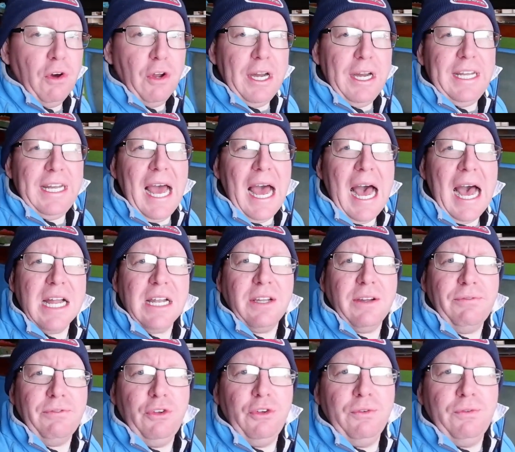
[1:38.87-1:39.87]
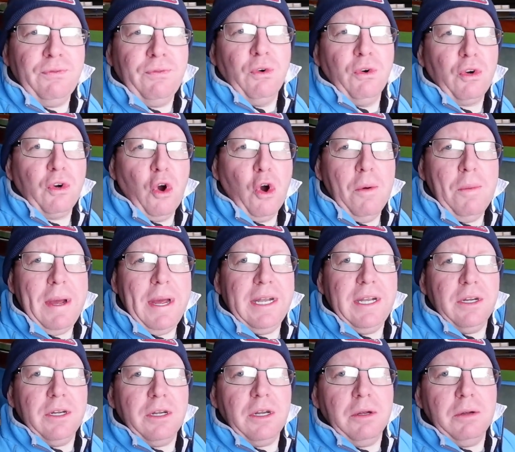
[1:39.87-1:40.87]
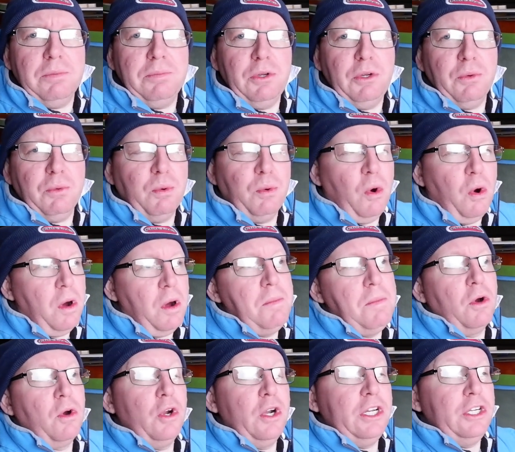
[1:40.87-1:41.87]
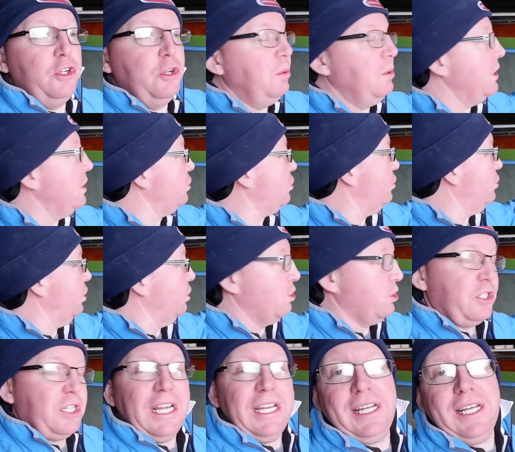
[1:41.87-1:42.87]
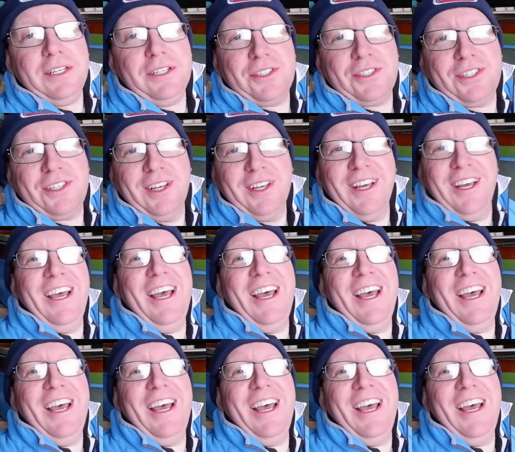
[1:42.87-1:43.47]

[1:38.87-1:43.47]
already had a few folk comment about what am I going to do with this because it looks hideous.